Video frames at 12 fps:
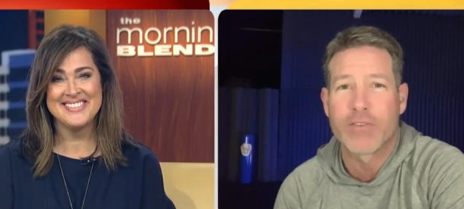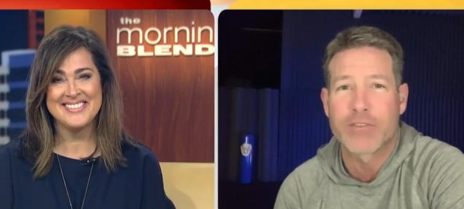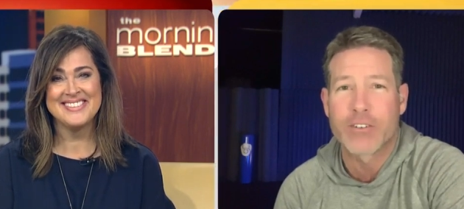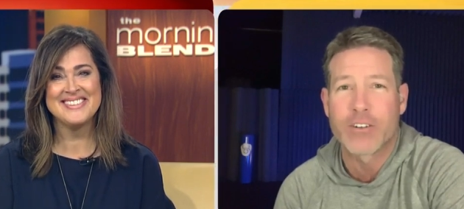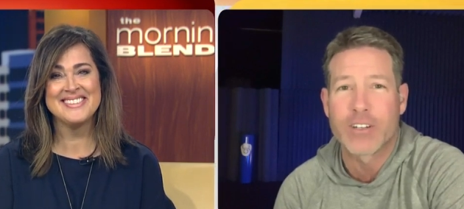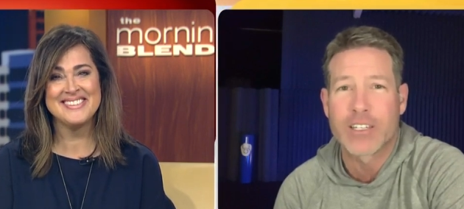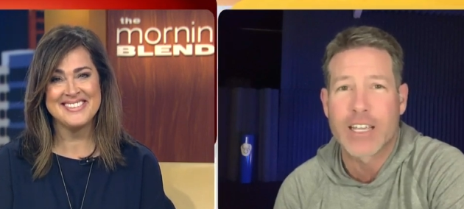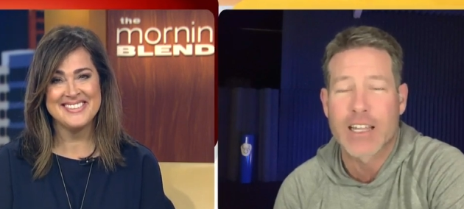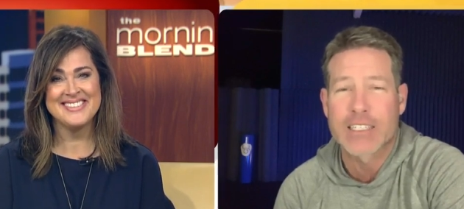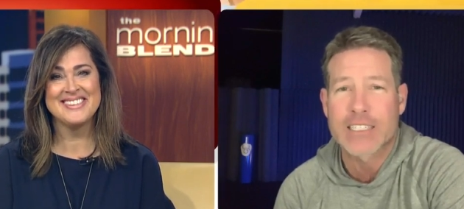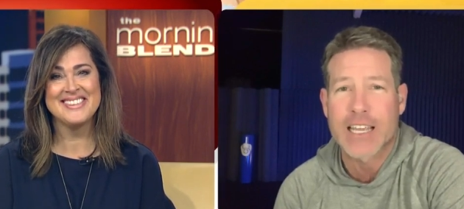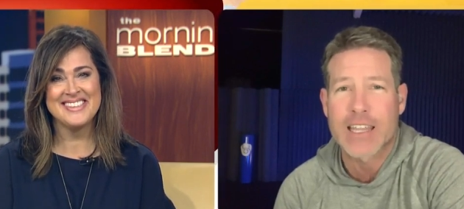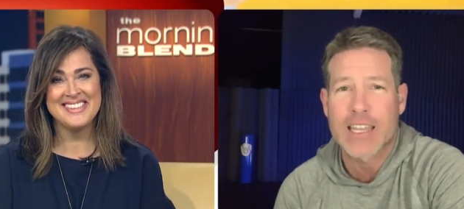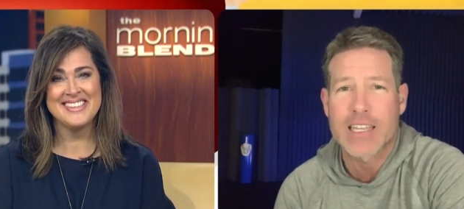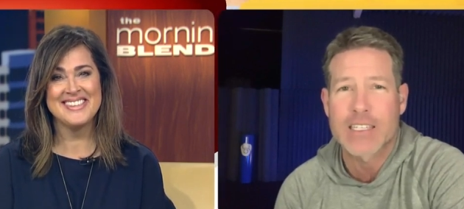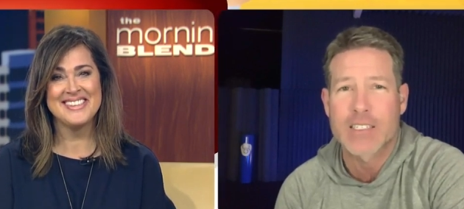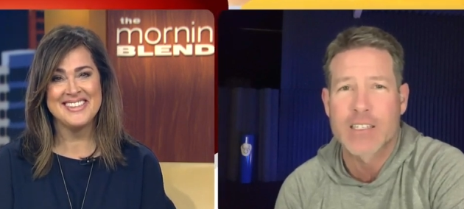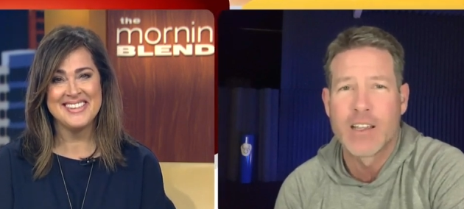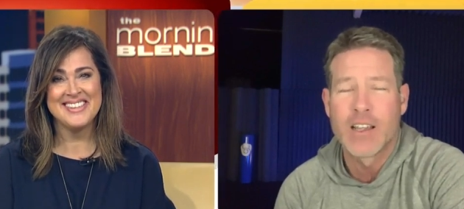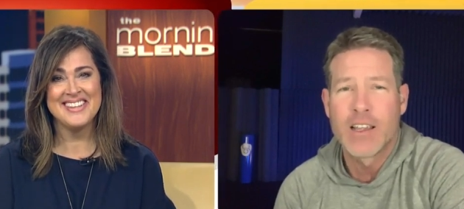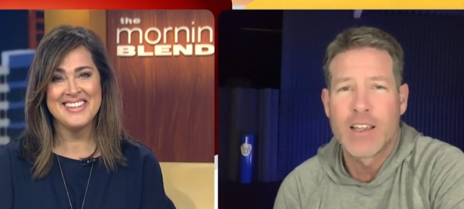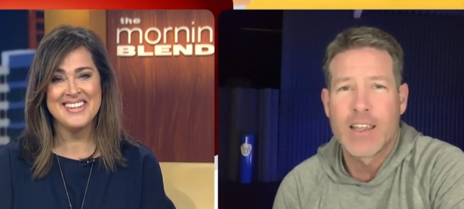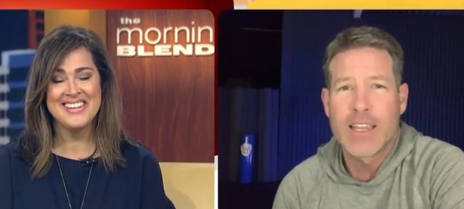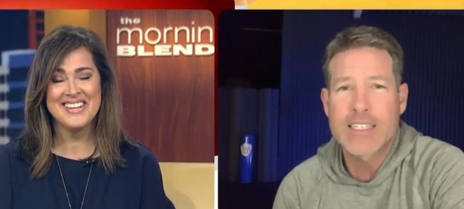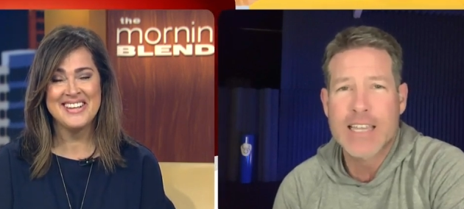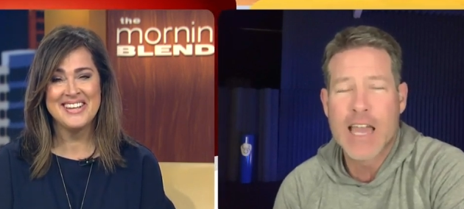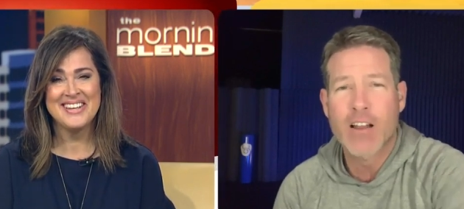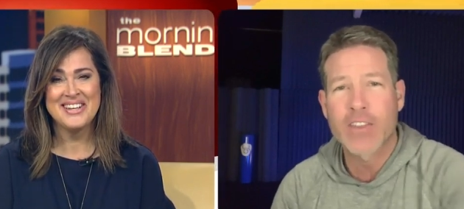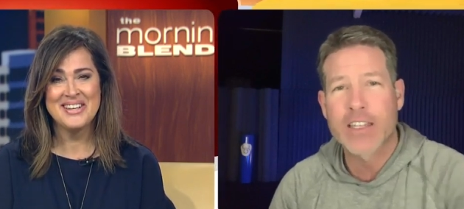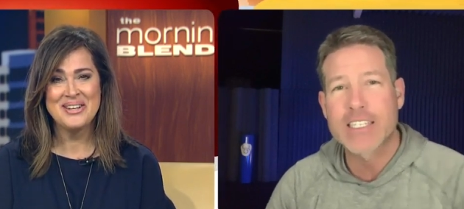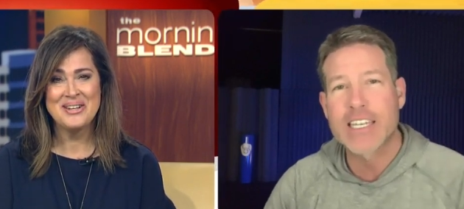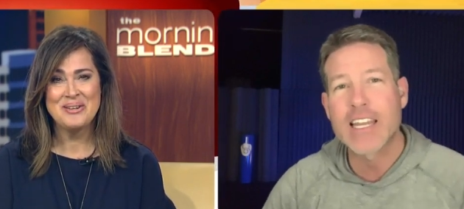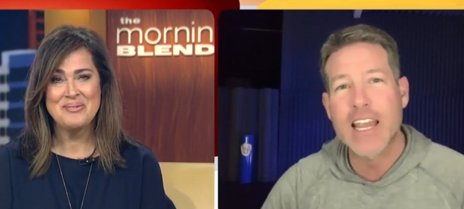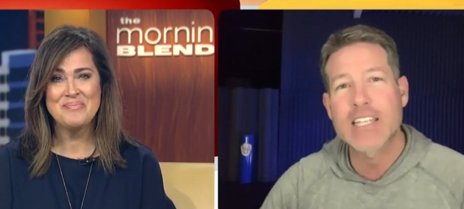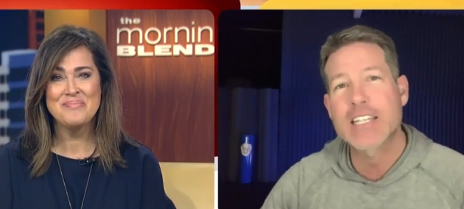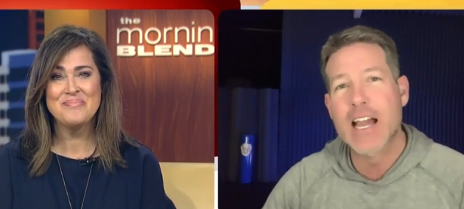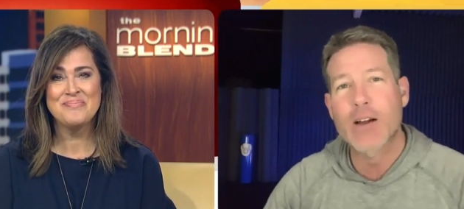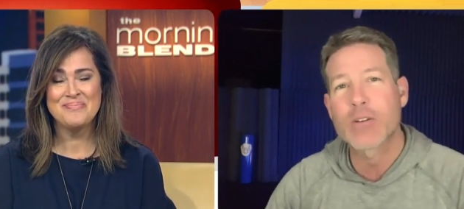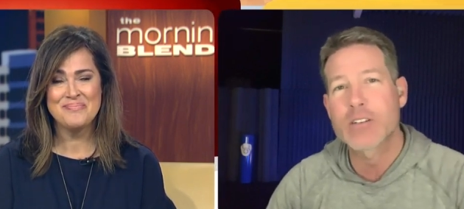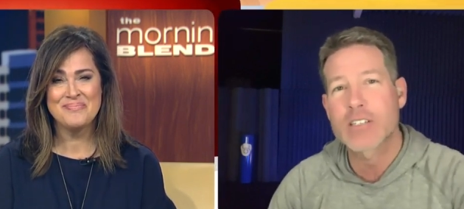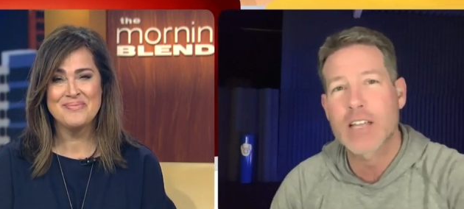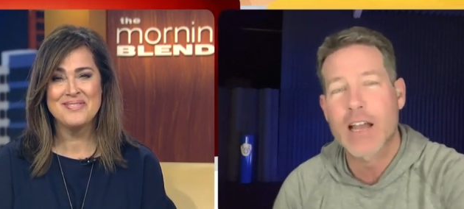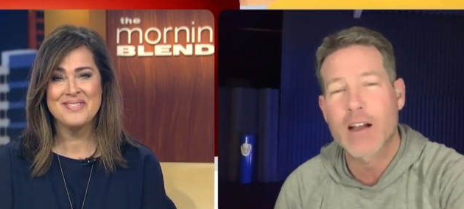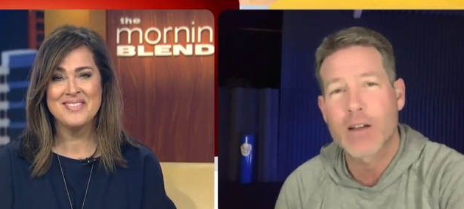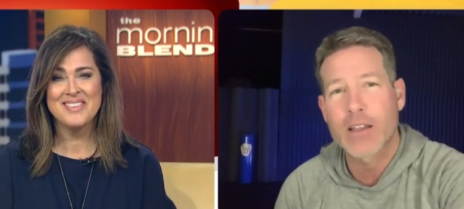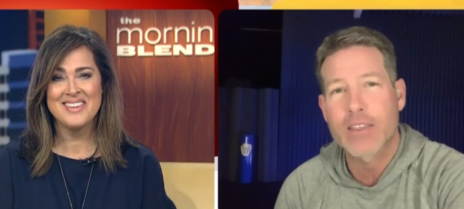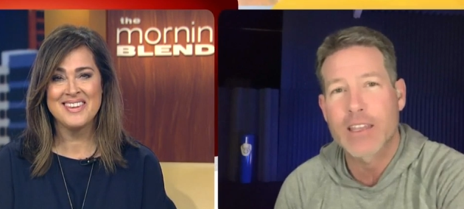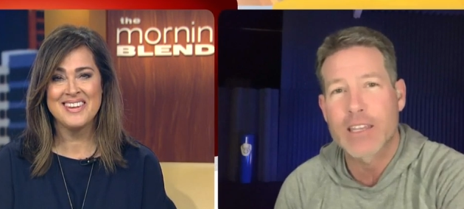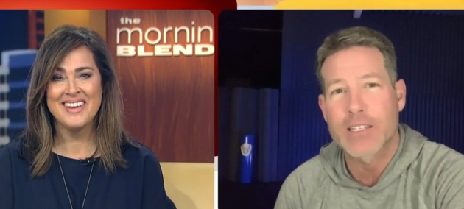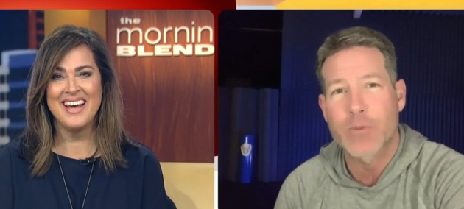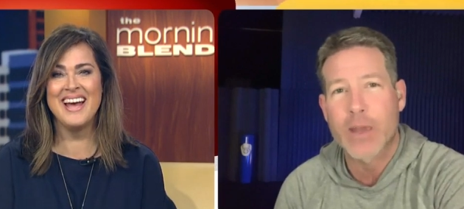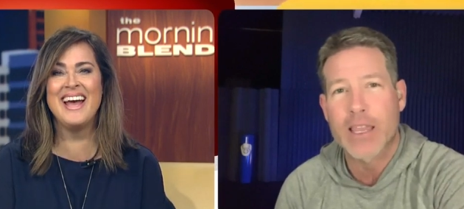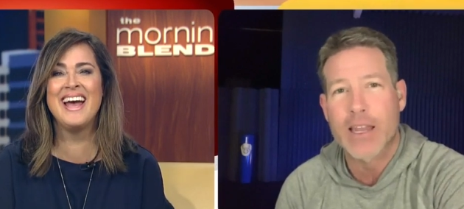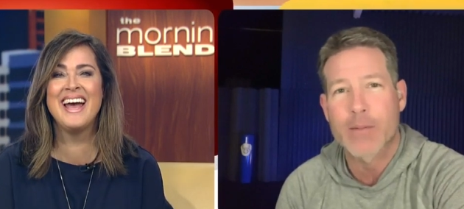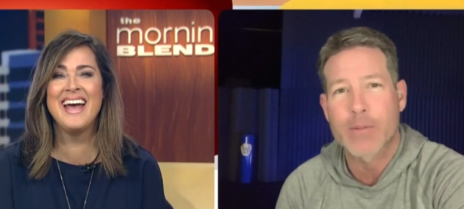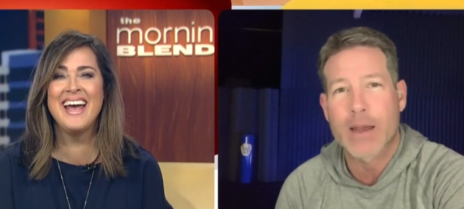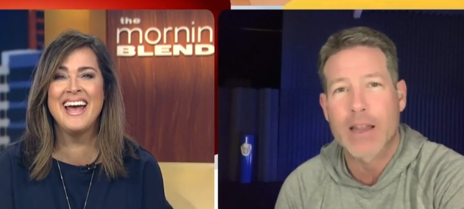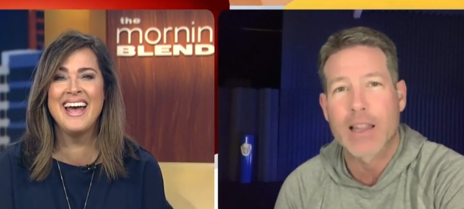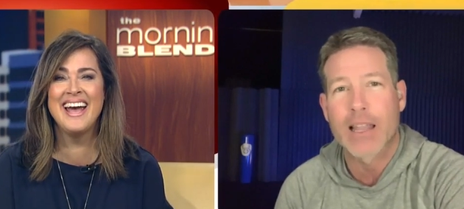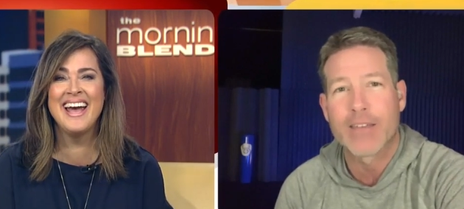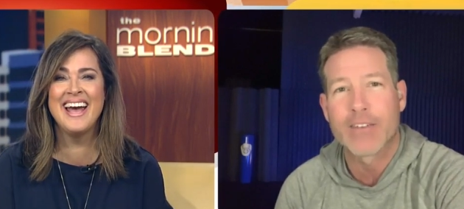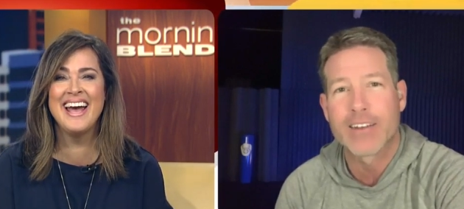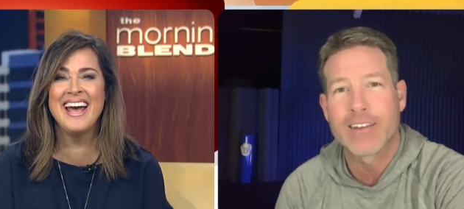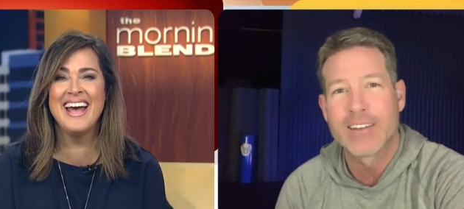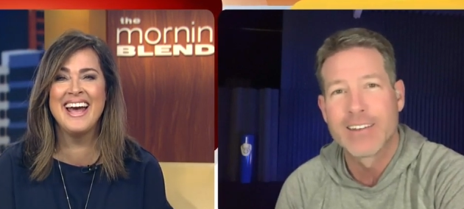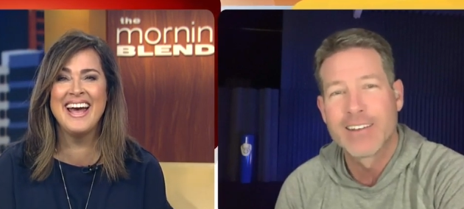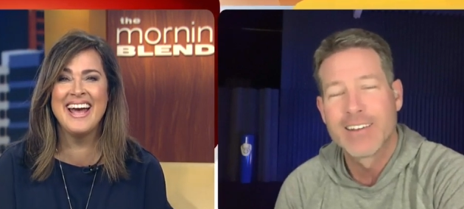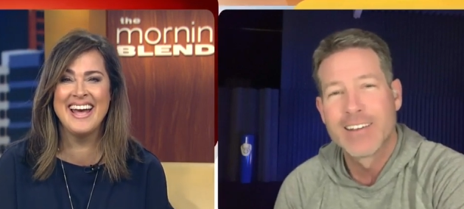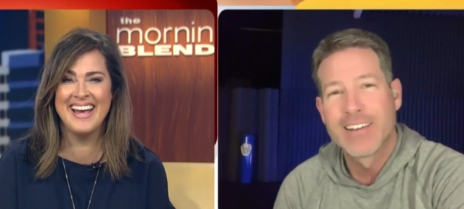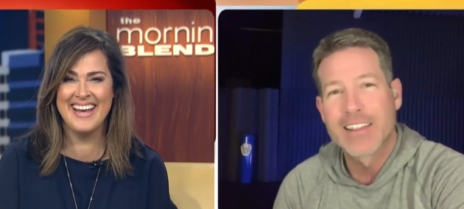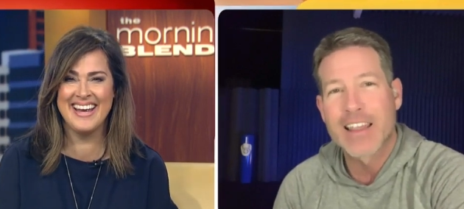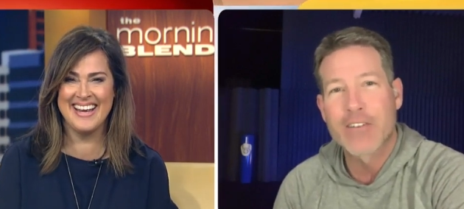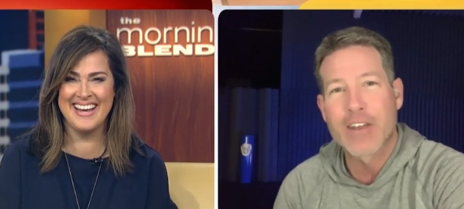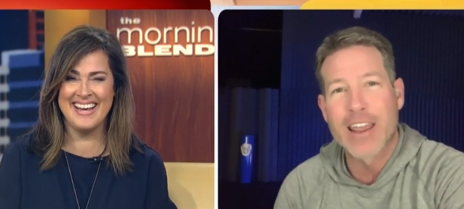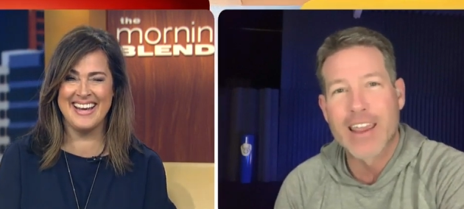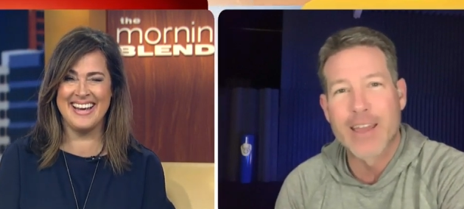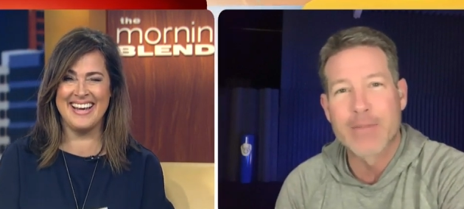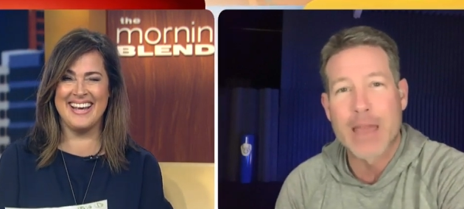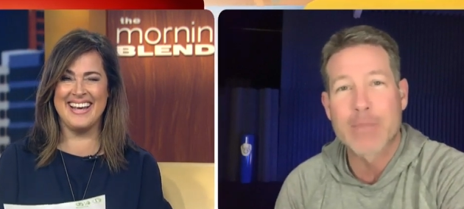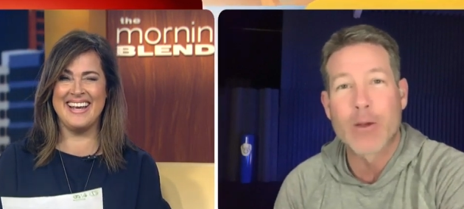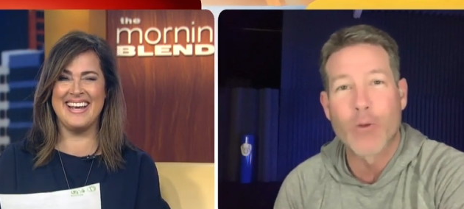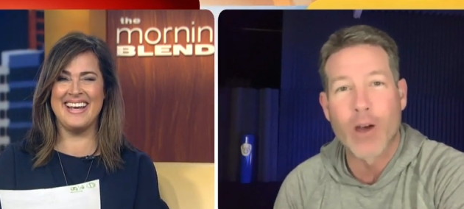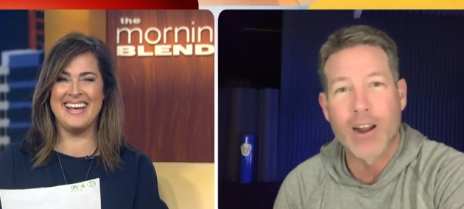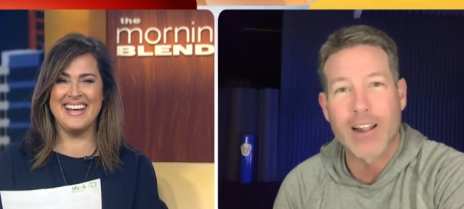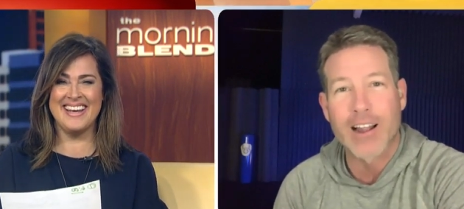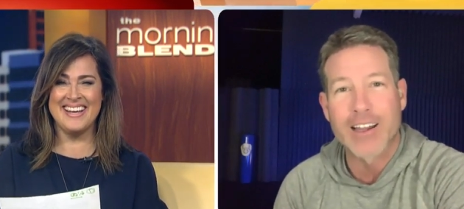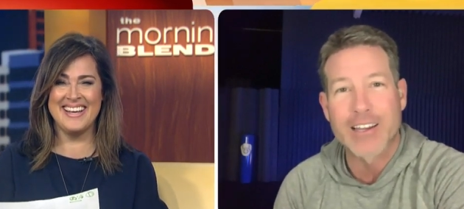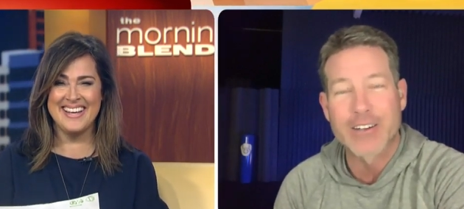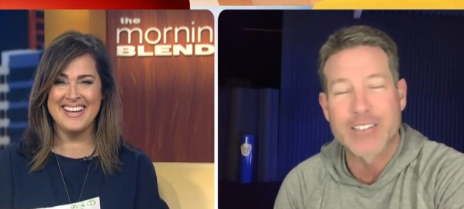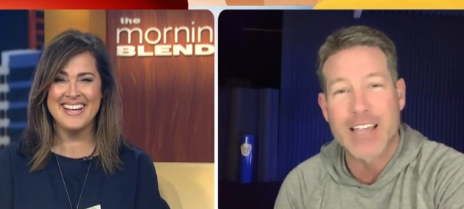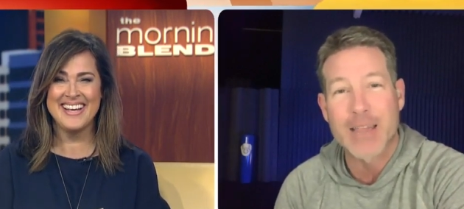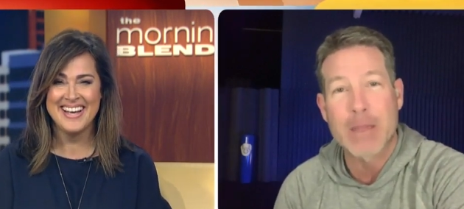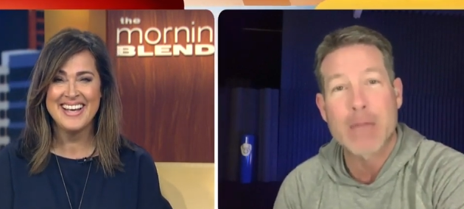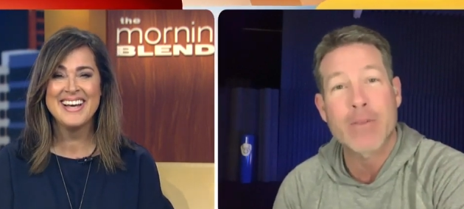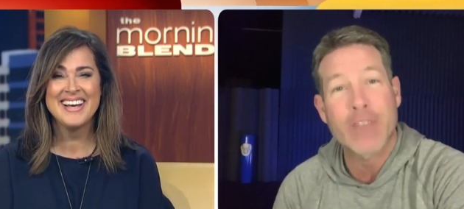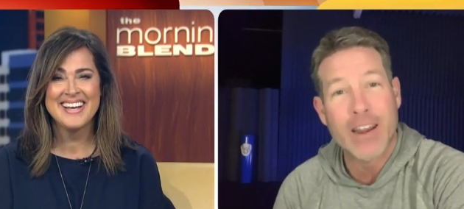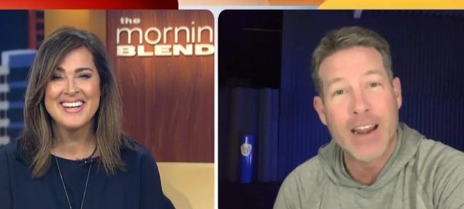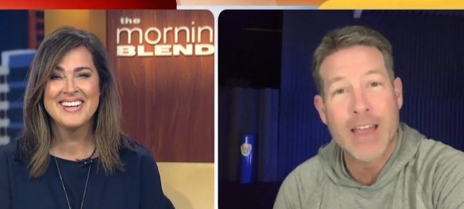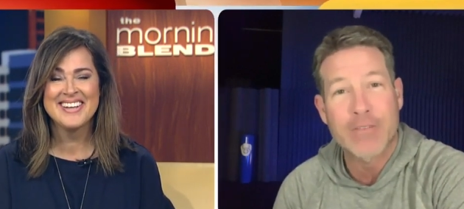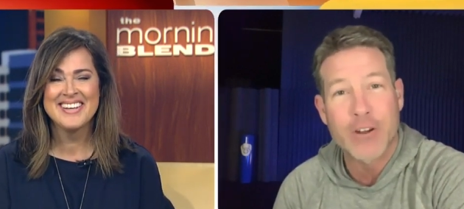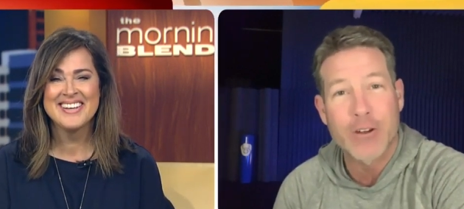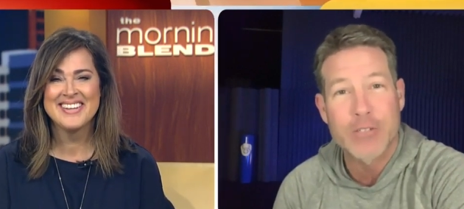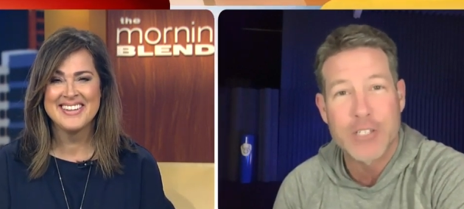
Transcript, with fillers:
Speaker 1: for Yelich. I think is he's kind of on the teenage hours now. I think he's waking up about eleven. 11 a.m. That'd be 1 o'clock your time. Maybe if you had an afternoon